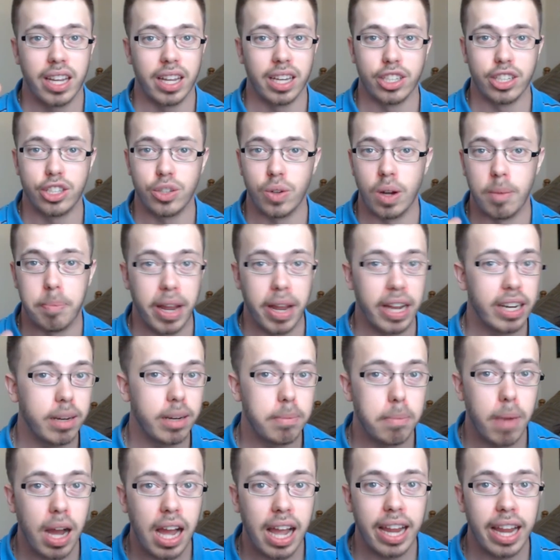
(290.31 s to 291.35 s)
into
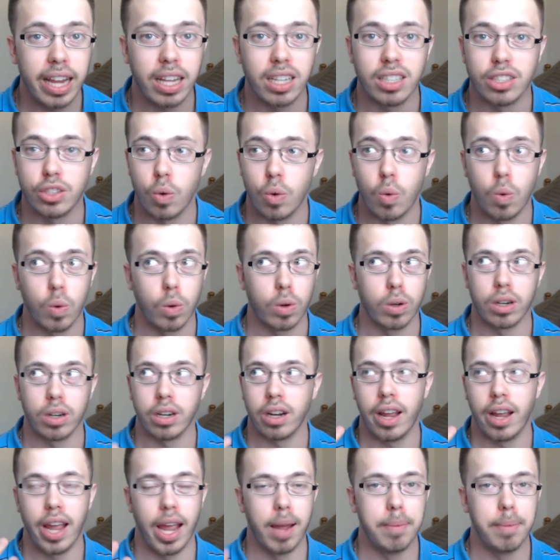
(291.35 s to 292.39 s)
abandoned mines,
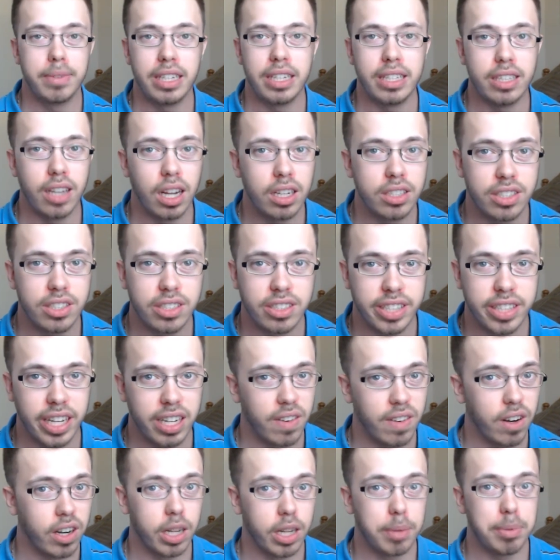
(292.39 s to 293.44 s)
or empty dungeons that
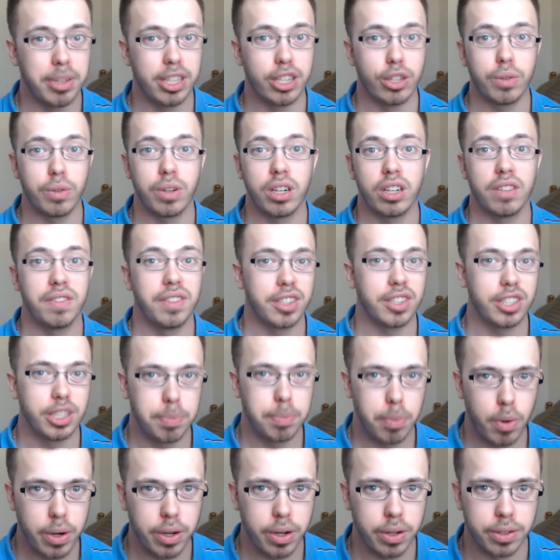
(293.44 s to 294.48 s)
have already been looted of their
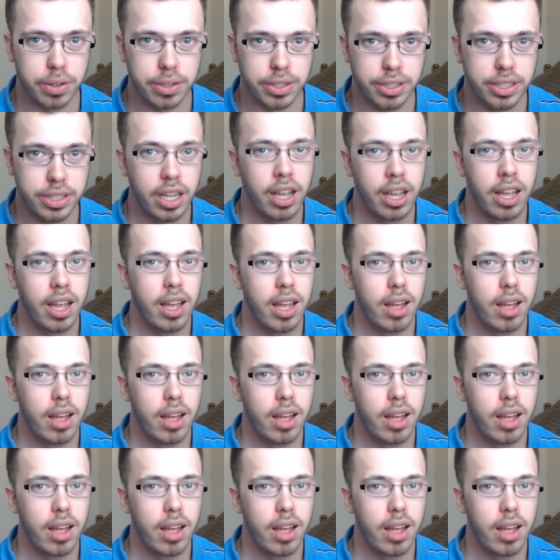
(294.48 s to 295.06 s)
spoils.